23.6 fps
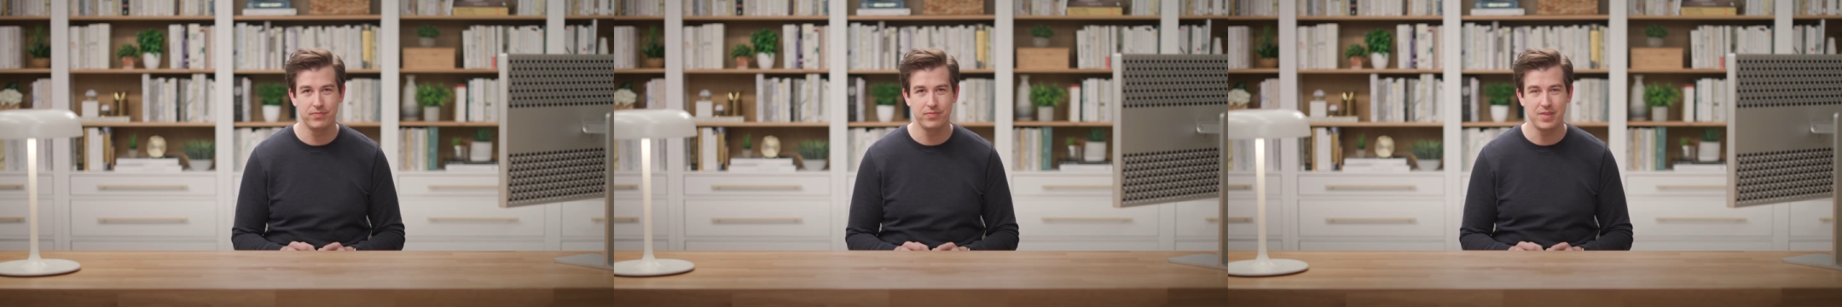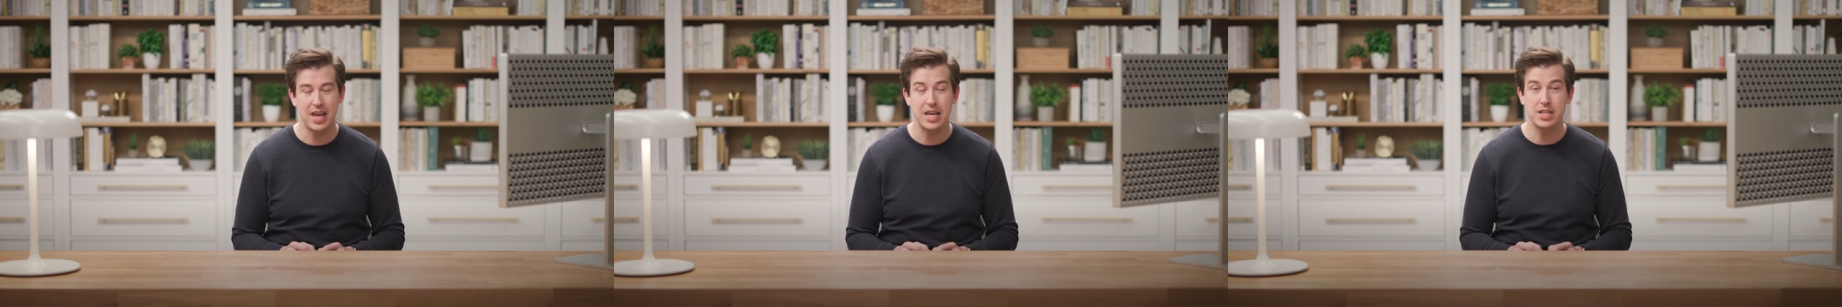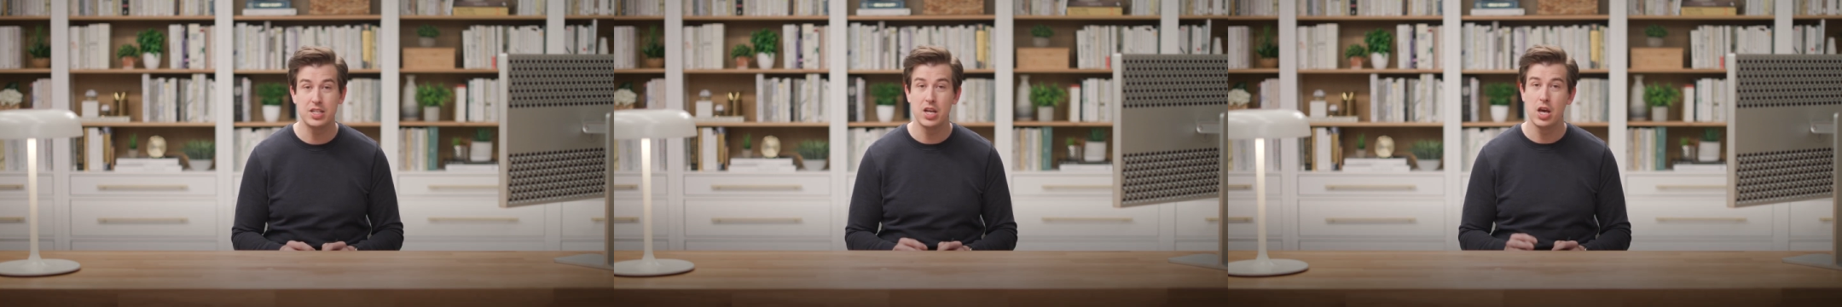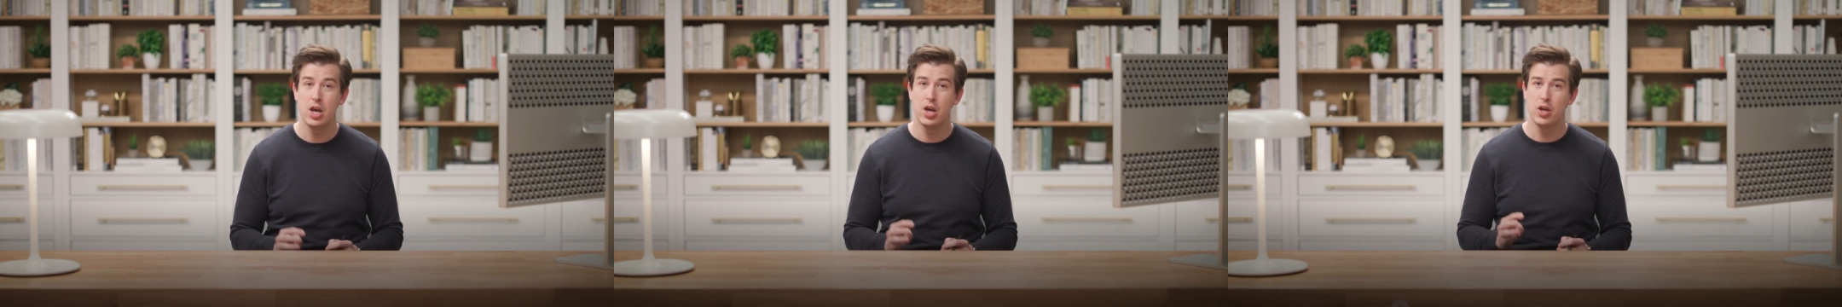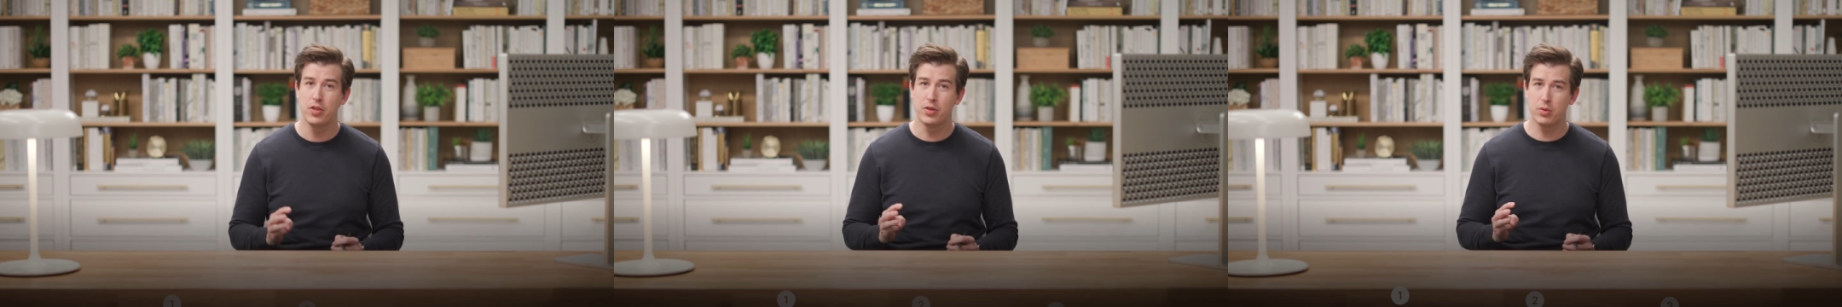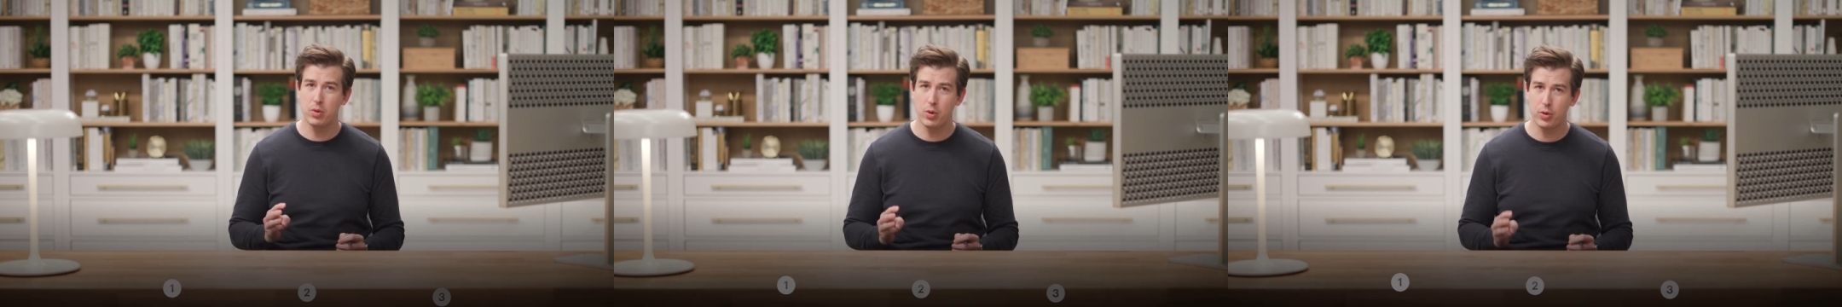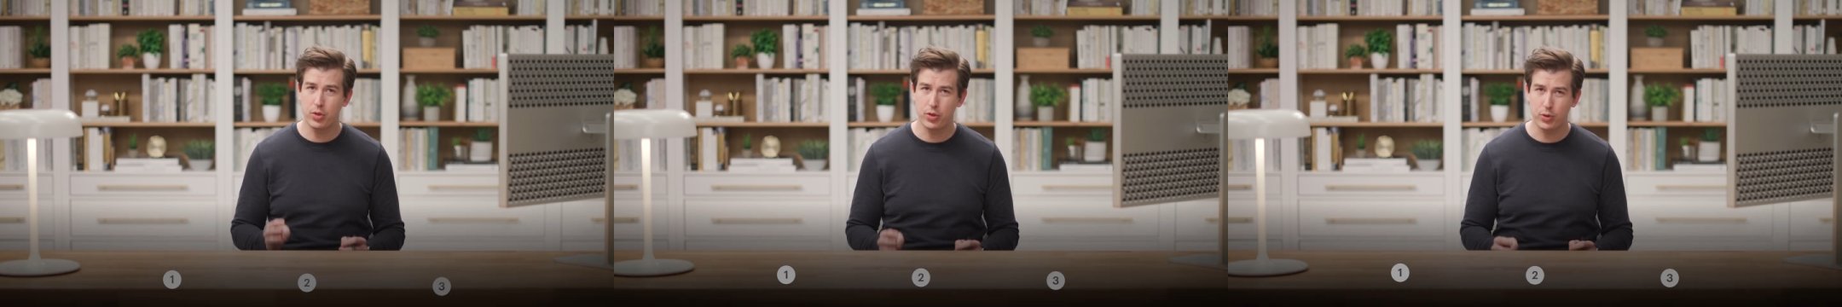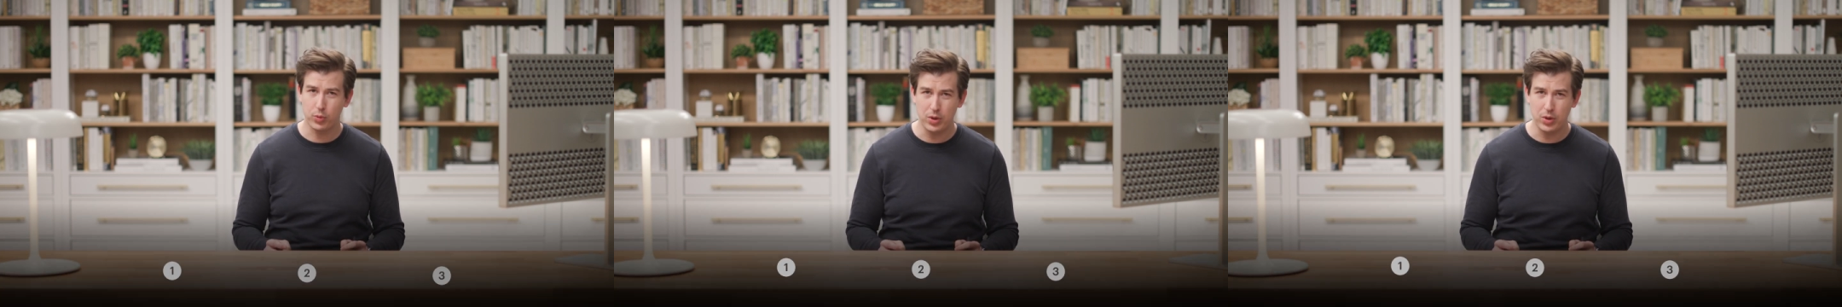And there
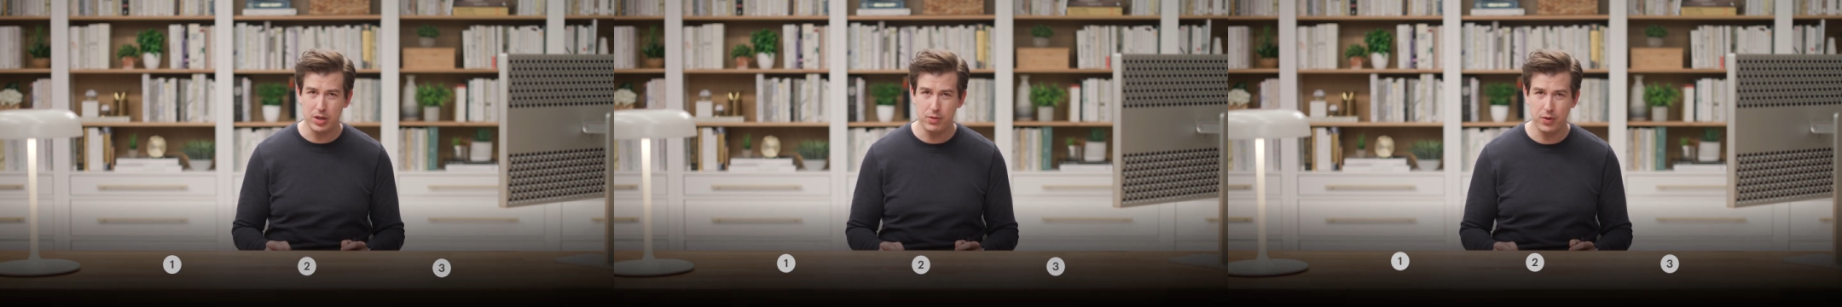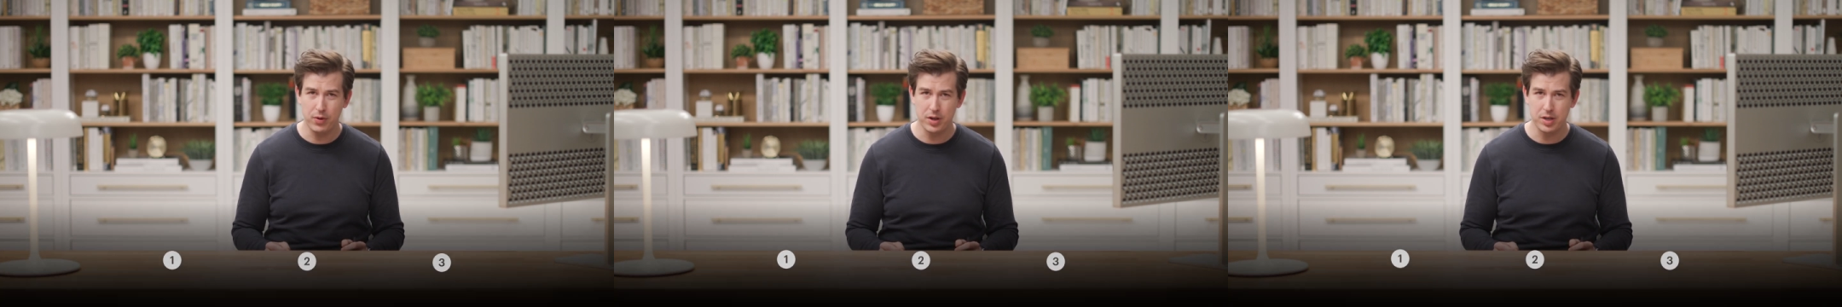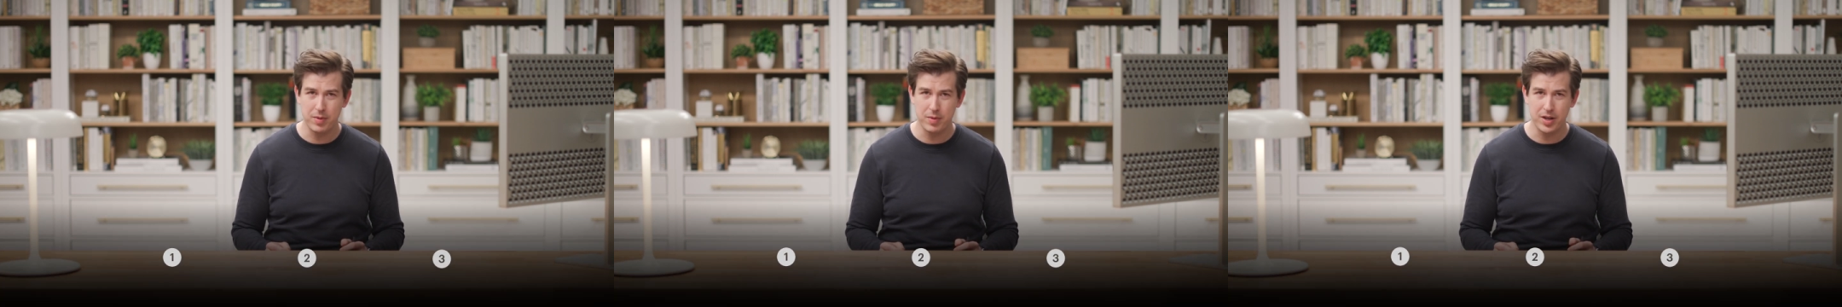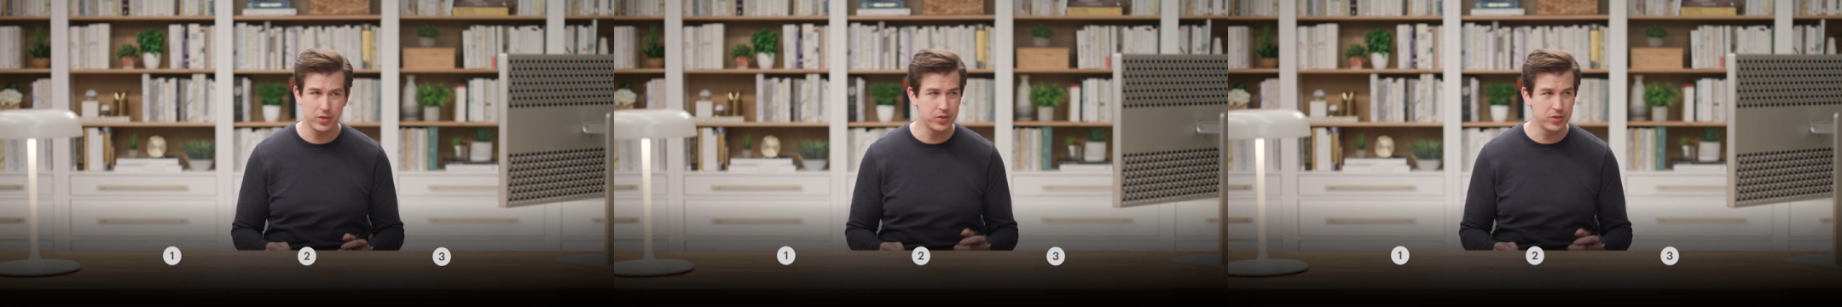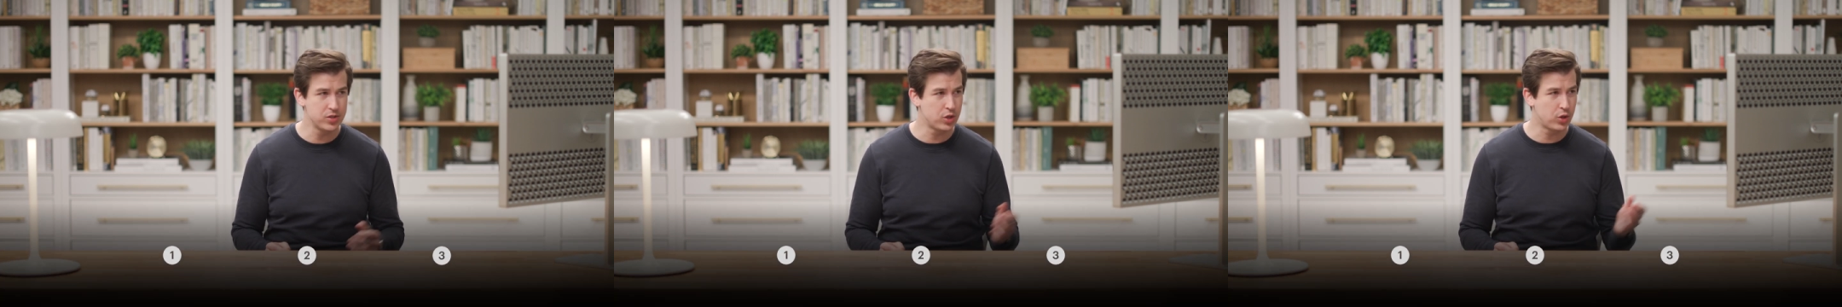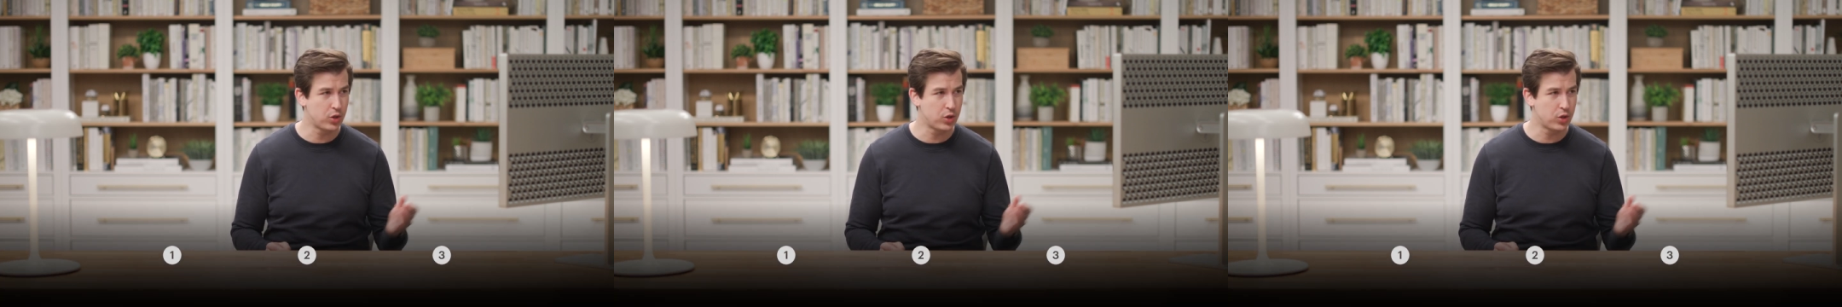are three fundamentals,